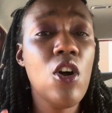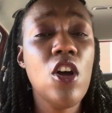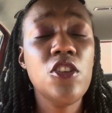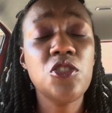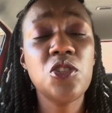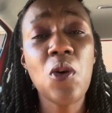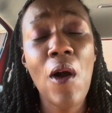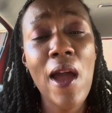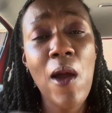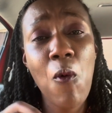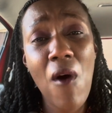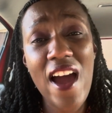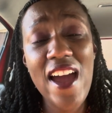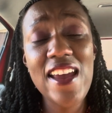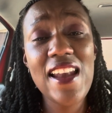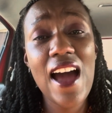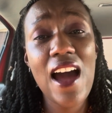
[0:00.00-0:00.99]
So a
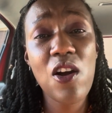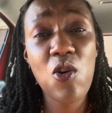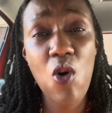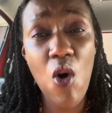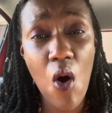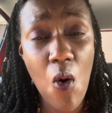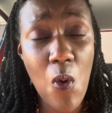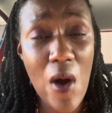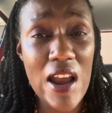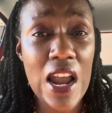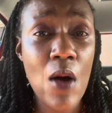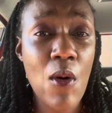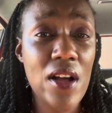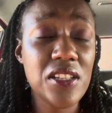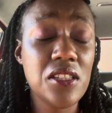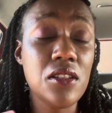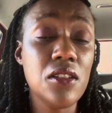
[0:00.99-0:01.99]
while ago, while I
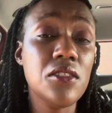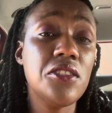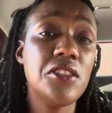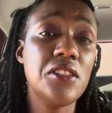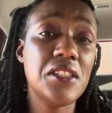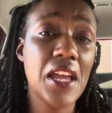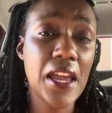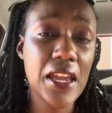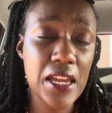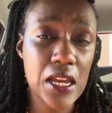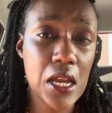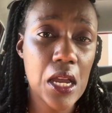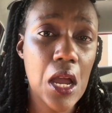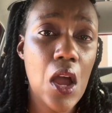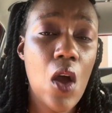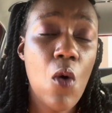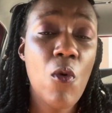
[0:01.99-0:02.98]
was still staying
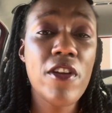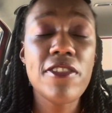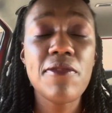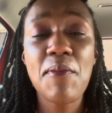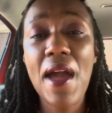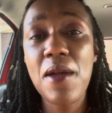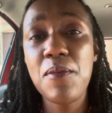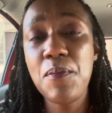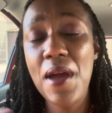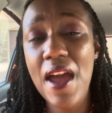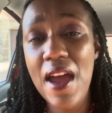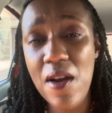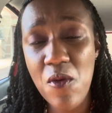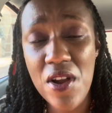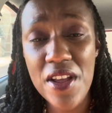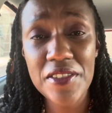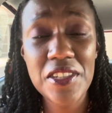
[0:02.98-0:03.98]
with my
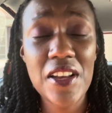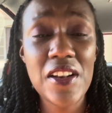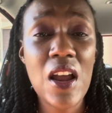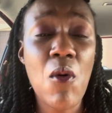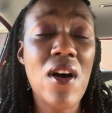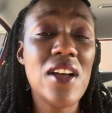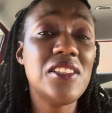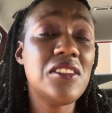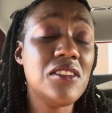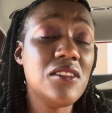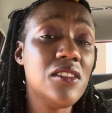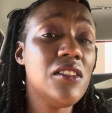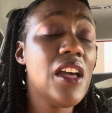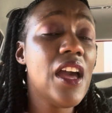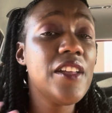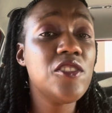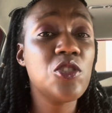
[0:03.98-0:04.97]
parents and I was still
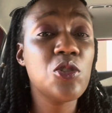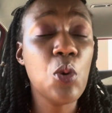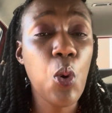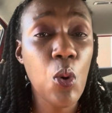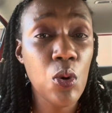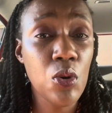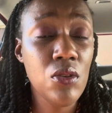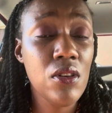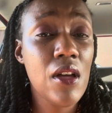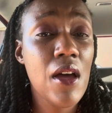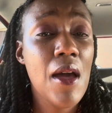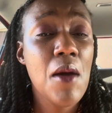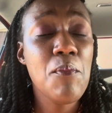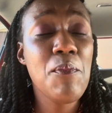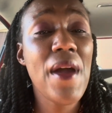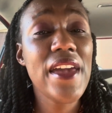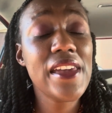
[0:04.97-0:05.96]
at school,
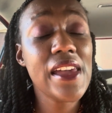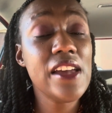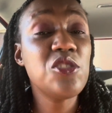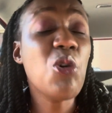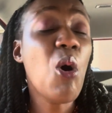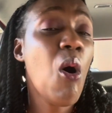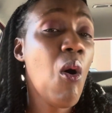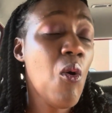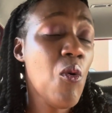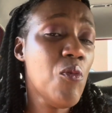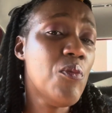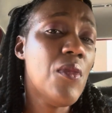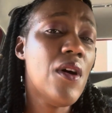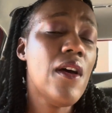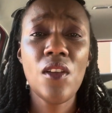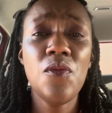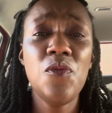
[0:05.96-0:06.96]
back at home,
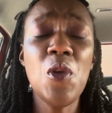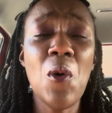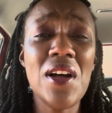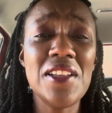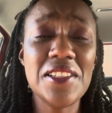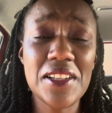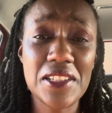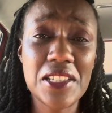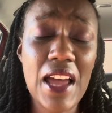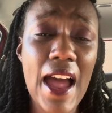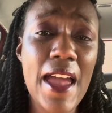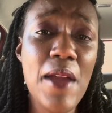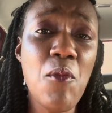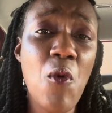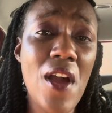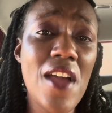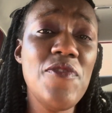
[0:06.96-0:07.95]
there was a
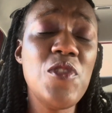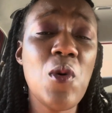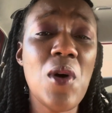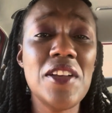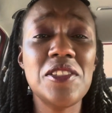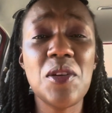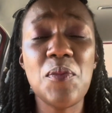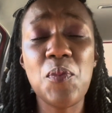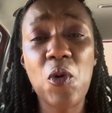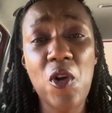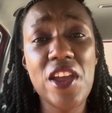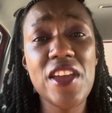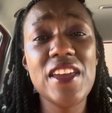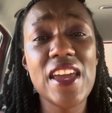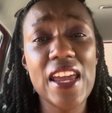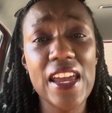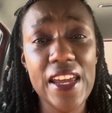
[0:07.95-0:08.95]
time when there was a
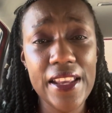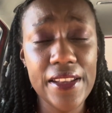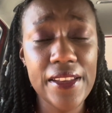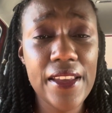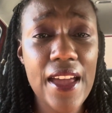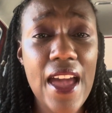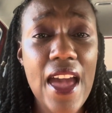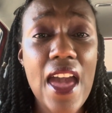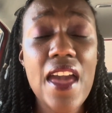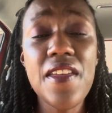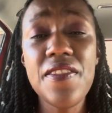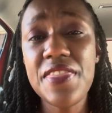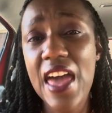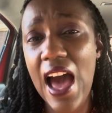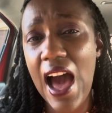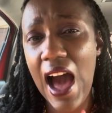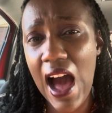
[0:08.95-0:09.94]
break-in in
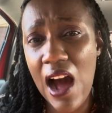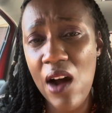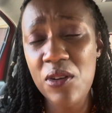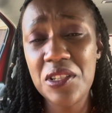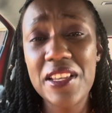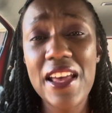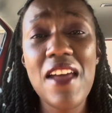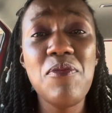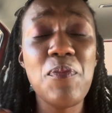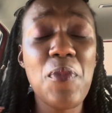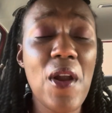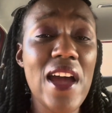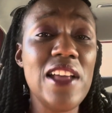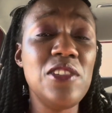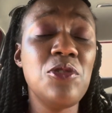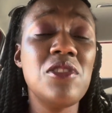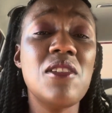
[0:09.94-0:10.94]
the house, and
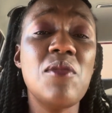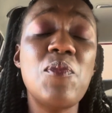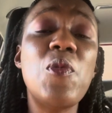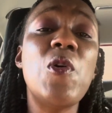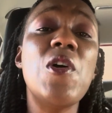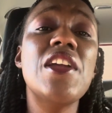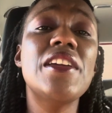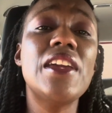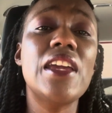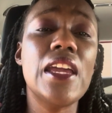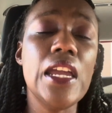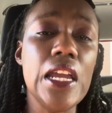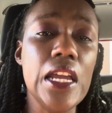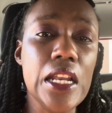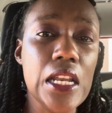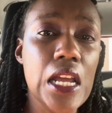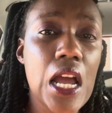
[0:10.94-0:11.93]
prior to the
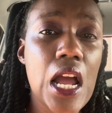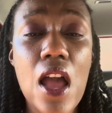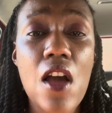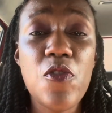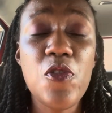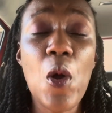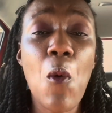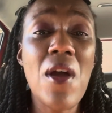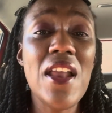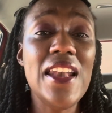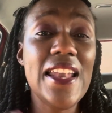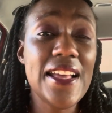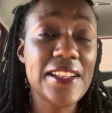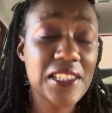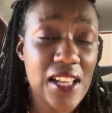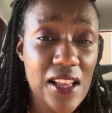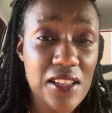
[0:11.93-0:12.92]
break-in, there were
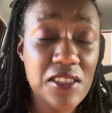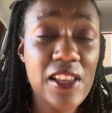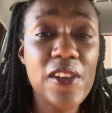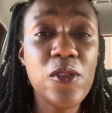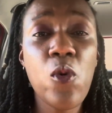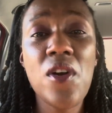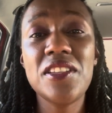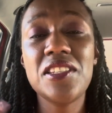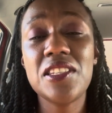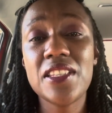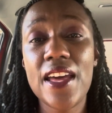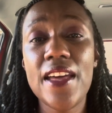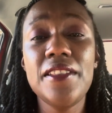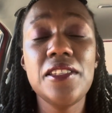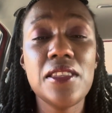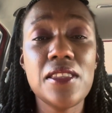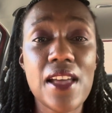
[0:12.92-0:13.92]
letters that were
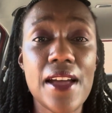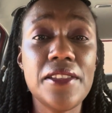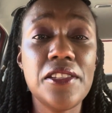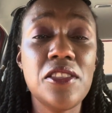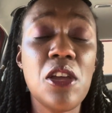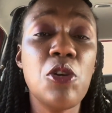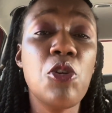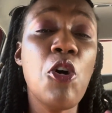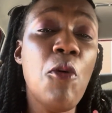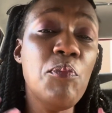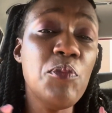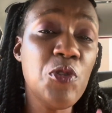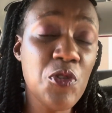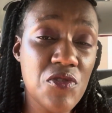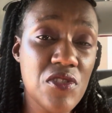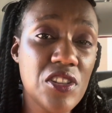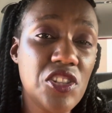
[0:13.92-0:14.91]
sent that the
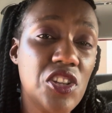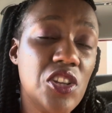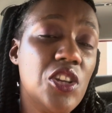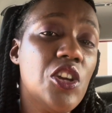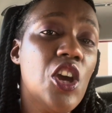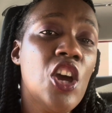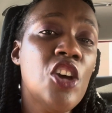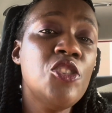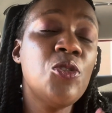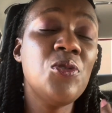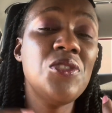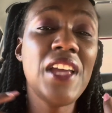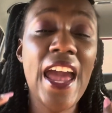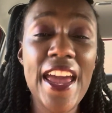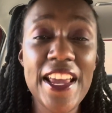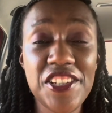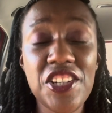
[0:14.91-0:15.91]
community should
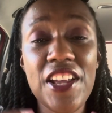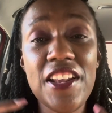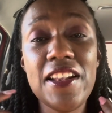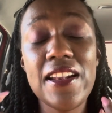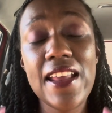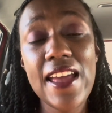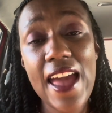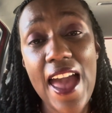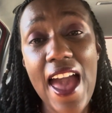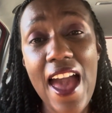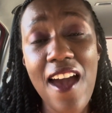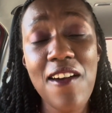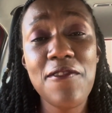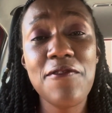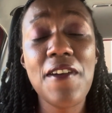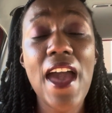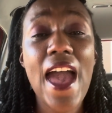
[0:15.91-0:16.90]
urgently
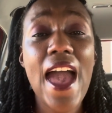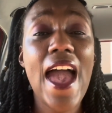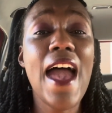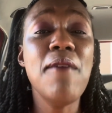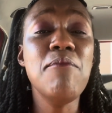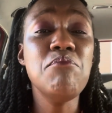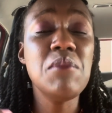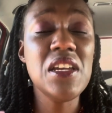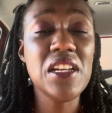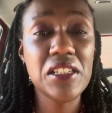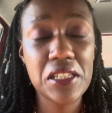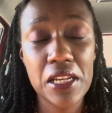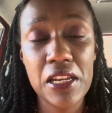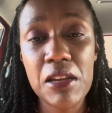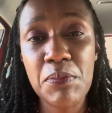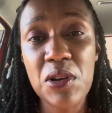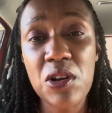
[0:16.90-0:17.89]
have a
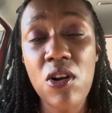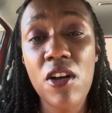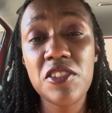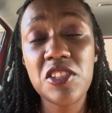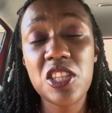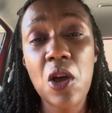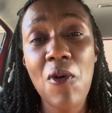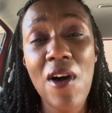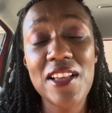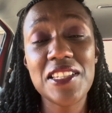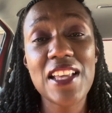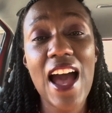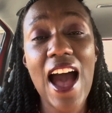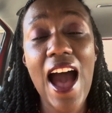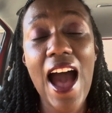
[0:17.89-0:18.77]
meeting because there was a